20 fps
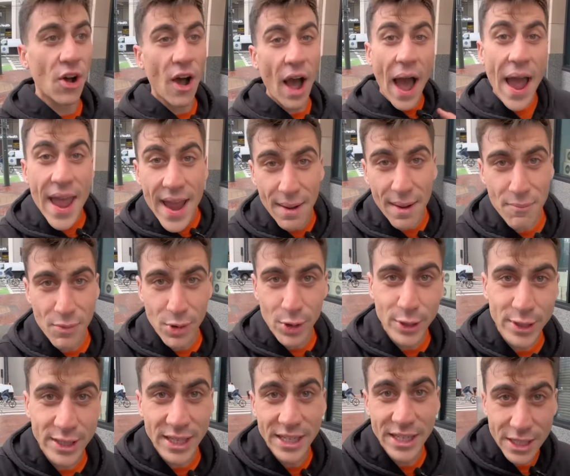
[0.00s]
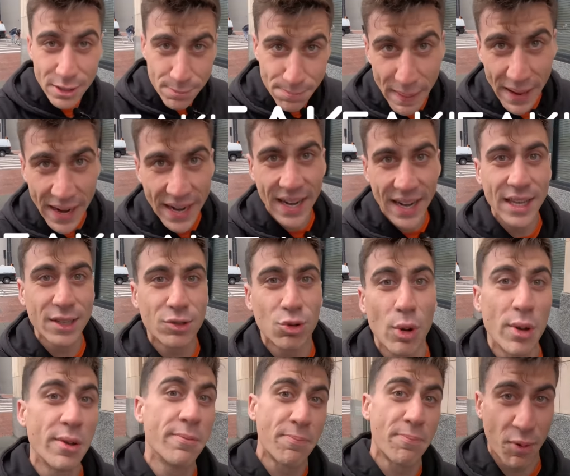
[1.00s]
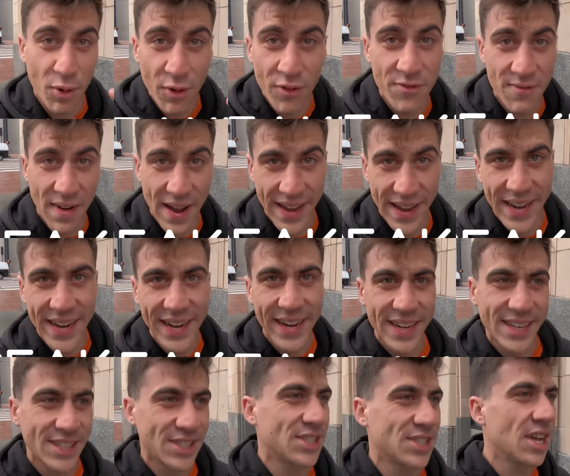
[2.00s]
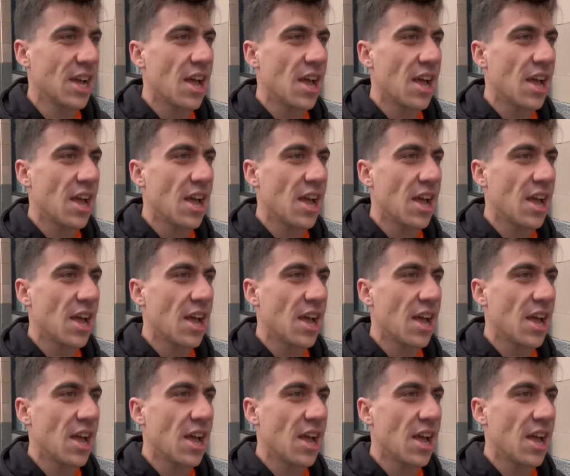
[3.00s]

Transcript: So I am using Speakly to improve my English.